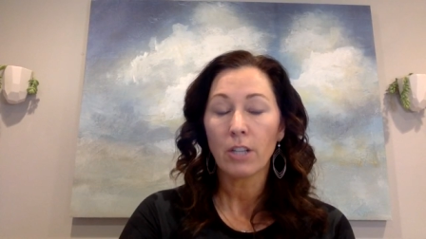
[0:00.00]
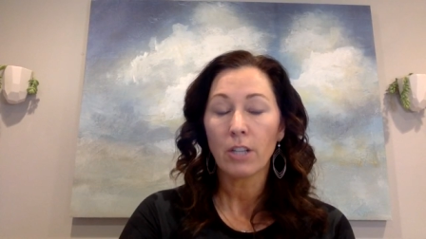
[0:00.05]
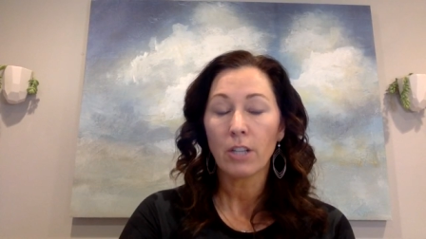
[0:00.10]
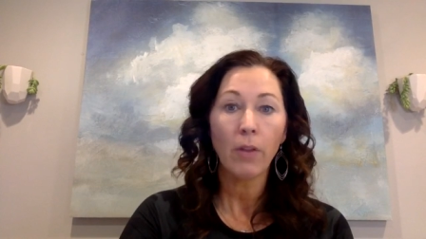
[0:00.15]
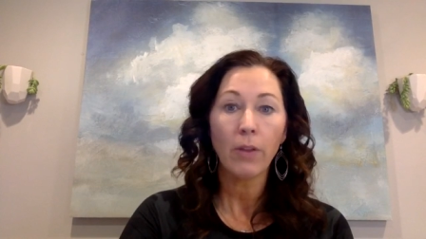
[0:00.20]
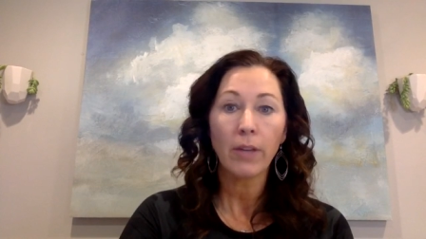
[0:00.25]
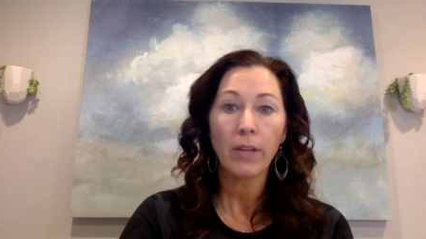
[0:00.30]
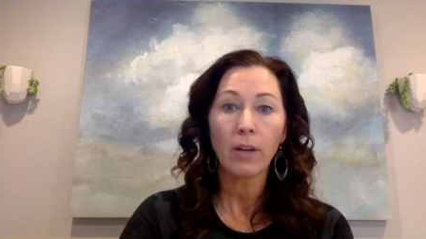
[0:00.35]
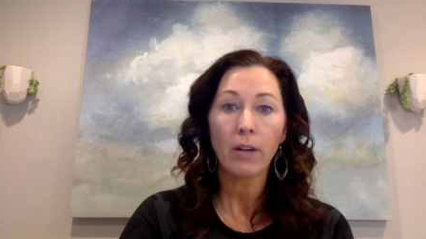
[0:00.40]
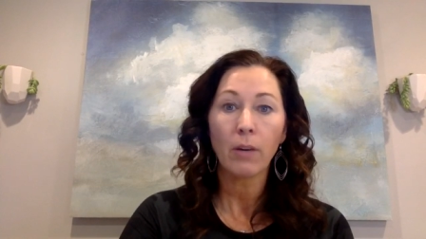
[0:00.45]
All
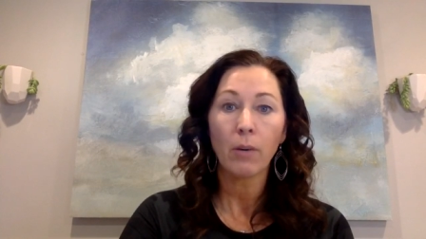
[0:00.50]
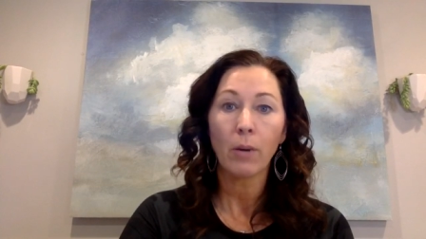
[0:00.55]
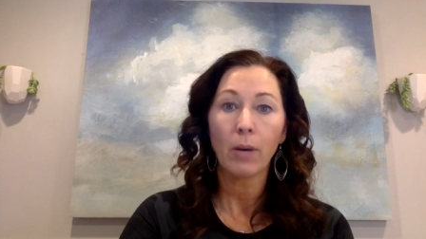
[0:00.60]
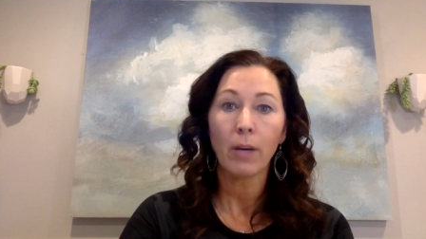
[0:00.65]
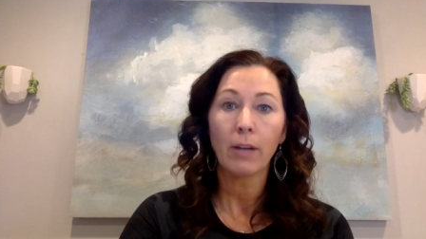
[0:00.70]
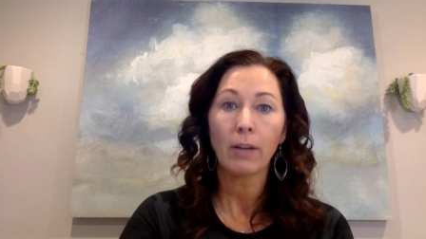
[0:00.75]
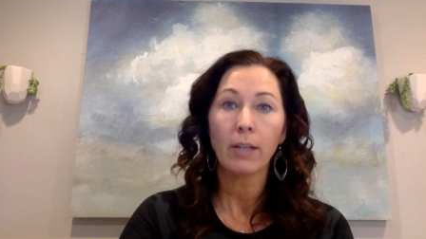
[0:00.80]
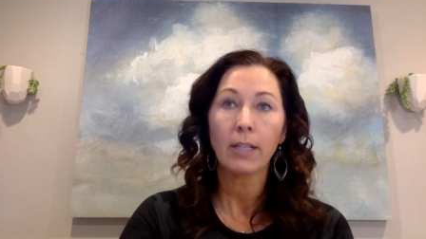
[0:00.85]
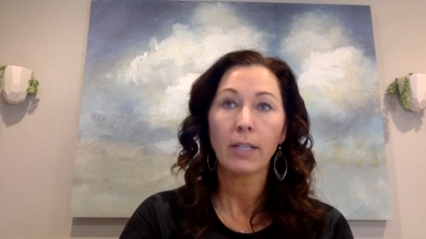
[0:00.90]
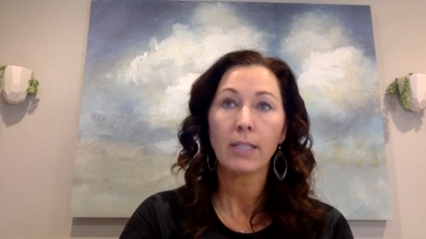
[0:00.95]
the
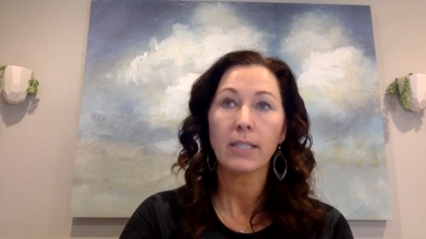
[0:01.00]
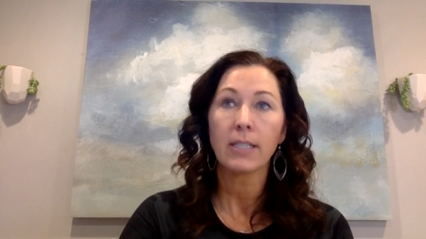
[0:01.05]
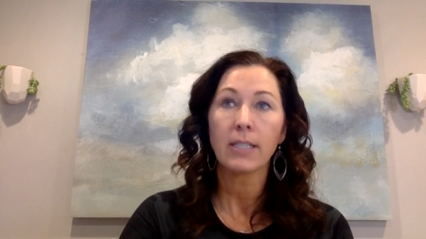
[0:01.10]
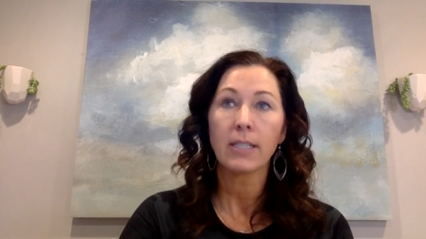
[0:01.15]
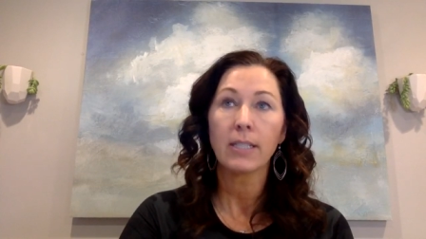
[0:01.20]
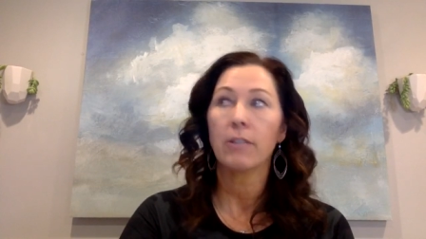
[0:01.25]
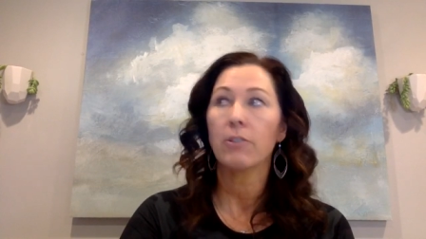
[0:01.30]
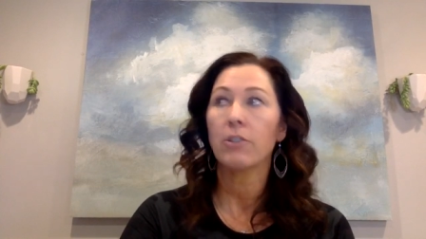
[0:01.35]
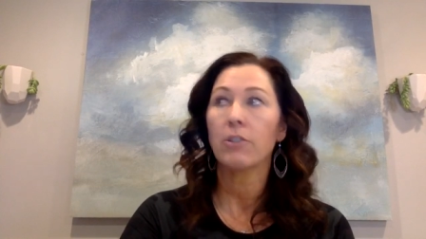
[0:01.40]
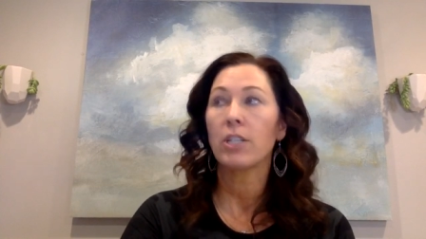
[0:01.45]
Aquarius
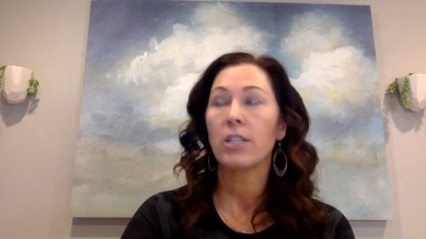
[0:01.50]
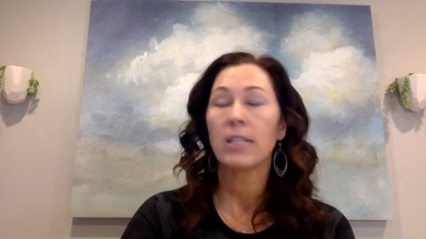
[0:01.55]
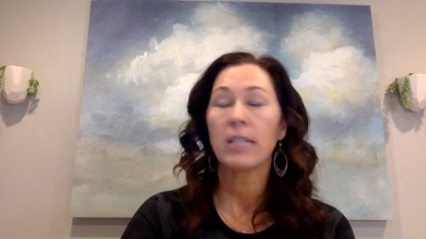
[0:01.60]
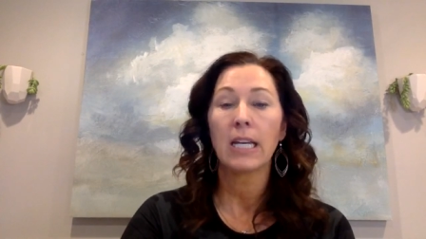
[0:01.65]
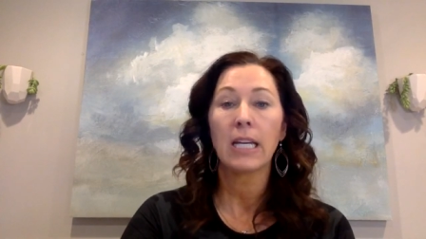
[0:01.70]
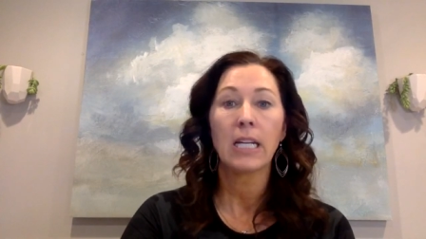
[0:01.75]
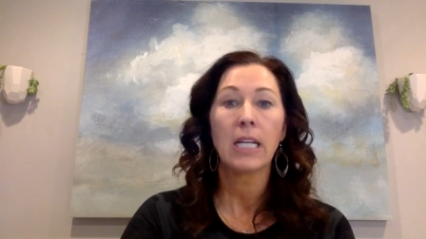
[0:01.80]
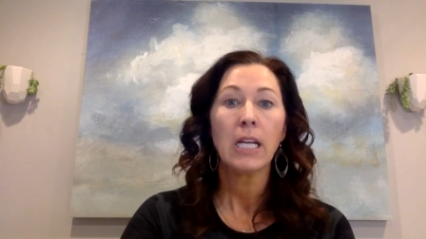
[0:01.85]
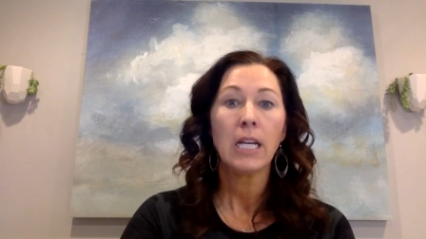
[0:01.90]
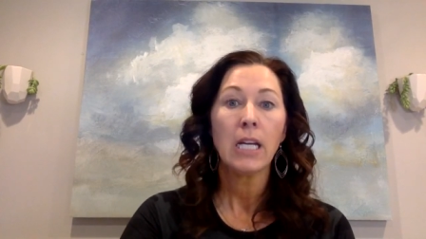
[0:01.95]
energy
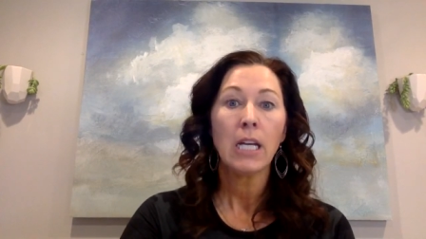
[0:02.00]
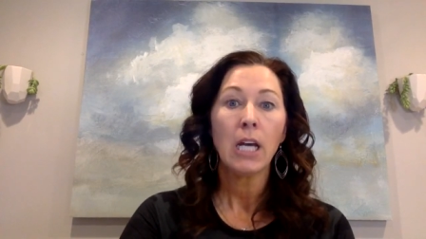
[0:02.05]
that